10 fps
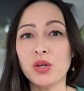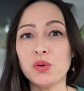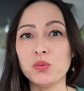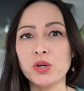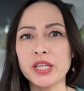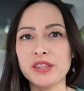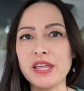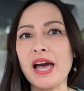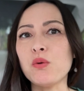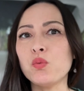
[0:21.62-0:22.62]
with
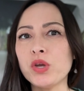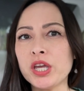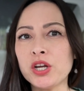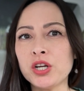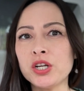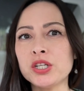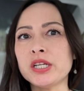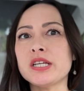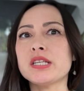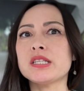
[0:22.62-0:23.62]
that
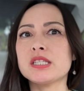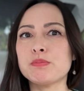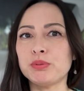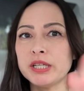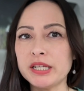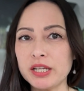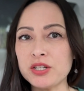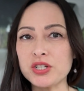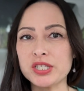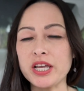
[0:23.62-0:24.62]
weird split
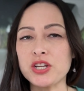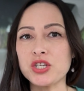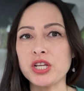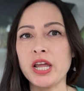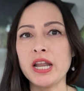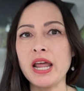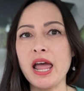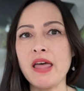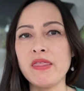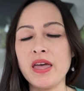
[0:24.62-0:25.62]
intersection
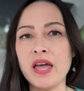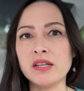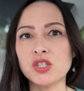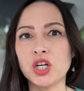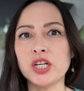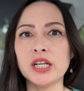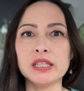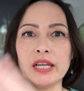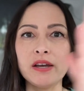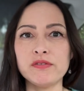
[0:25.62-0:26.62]
and then turning
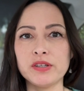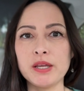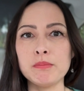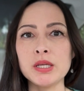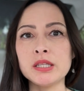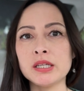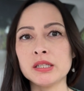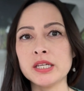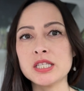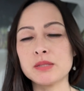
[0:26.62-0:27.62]
left,
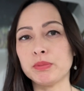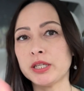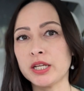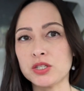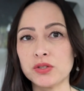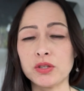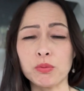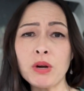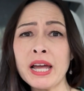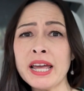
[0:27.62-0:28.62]
immediately splitting to the
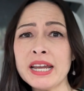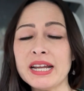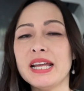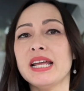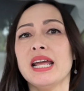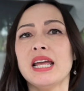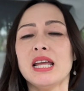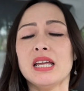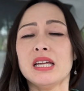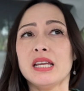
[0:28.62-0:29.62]
right,
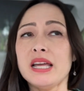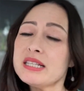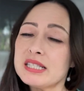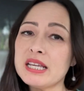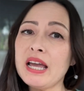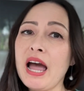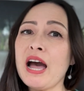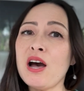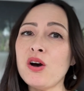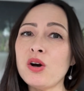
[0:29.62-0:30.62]
and see
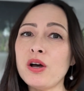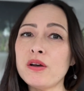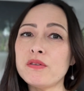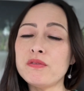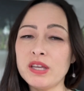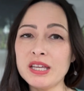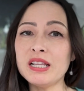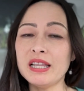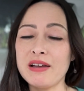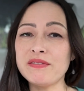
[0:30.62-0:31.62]
how
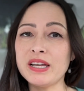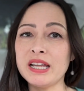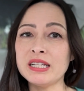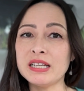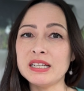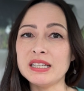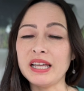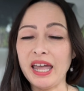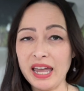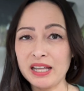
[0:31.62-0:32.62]
V11
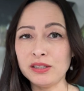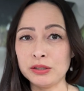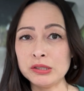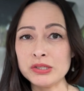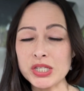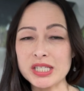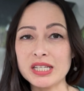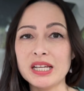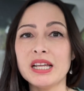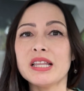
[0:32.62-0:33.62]

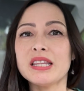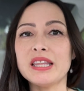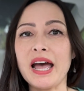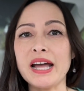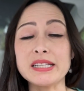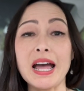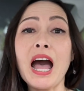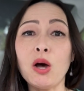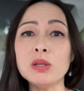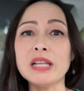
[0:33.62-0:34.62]
handles that
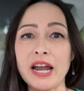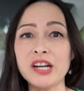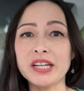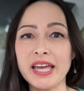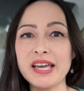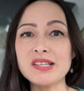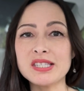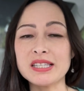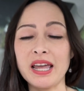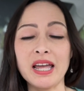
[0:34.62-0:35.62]
outlier
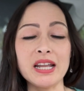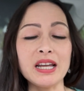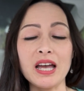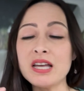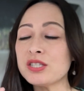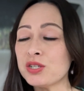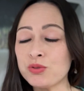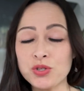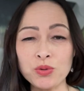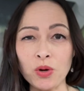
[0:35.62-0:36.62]
case. And as
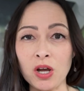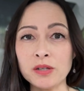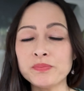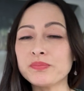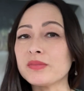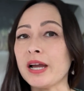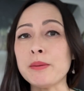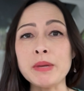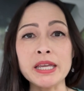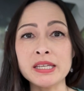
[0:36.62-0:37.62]
usual,
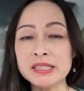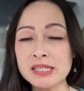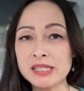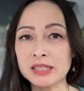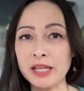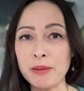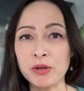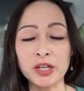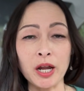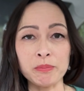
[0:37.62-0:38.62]
I'm making a
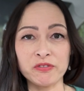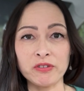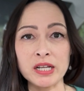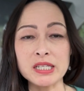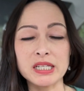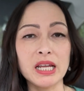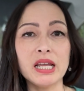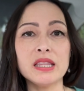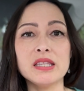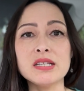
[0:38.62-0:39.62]
disclaimer up front.
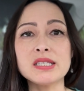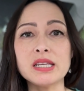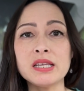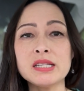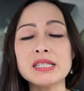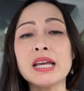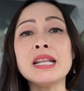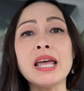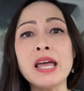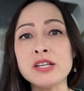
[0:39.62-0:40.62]
This is
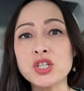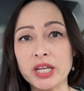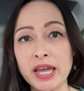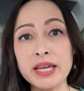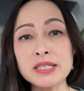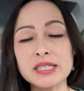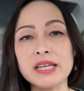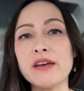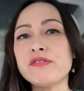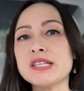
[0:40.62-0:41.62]
an edge case.
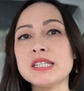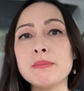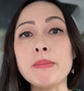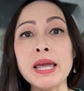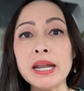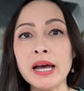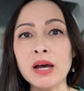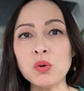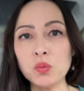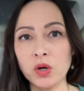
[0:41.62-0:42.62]
FSD
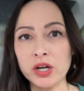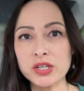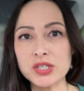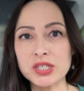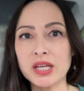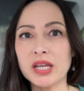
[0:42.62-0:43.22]
beta works